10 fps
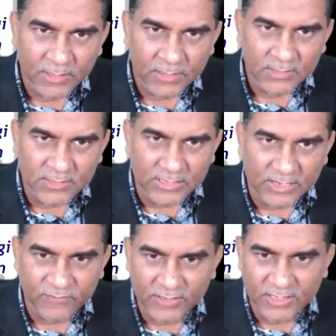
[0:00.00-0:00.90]
This is the
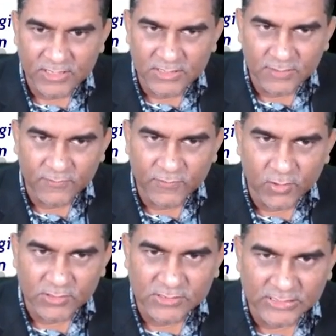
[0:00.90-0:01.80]
definition
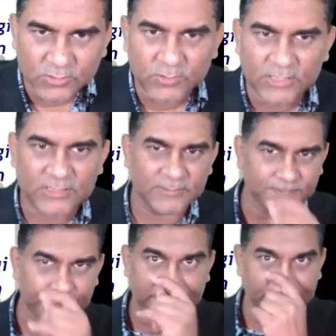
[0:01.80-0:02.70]
for saturated.
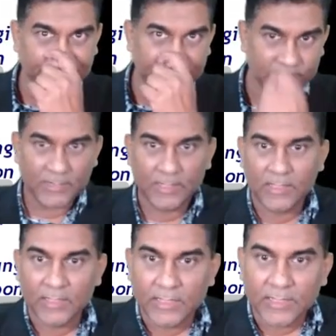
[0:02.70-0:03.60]

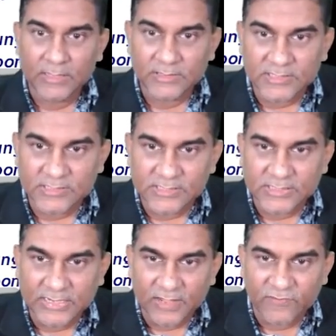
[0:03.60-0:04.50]
This is
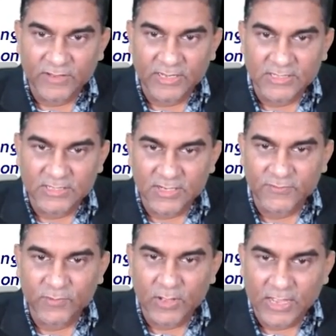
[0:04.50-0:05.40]
the definition
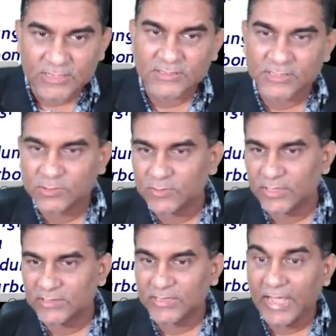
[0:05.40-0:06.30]
for
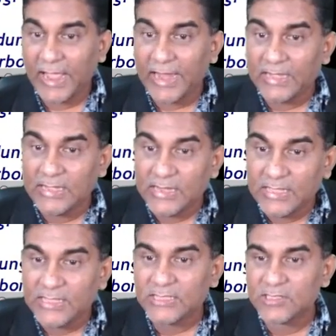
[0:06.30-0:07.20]
unsaturated. At
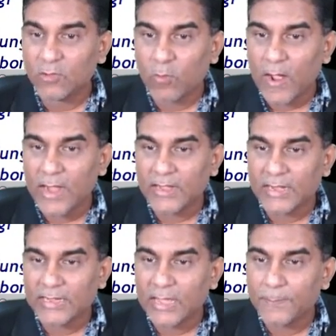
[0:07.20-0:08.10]
least
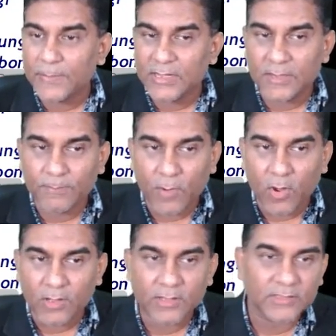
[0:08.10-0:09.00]
1 double
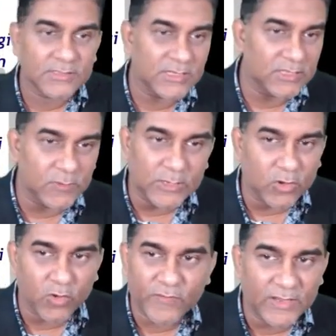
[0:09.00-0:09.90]
bond. See, the word
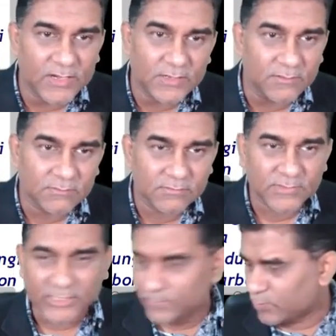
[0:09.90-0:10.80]
covalent
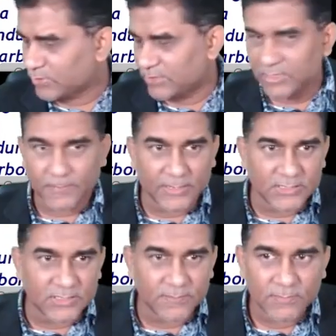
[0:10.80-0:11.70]
textbook didn't
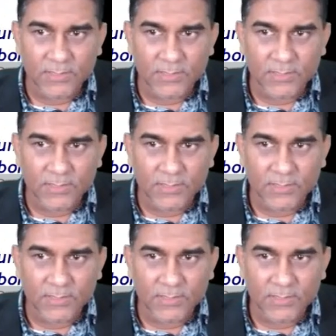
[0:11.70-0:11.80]
mention.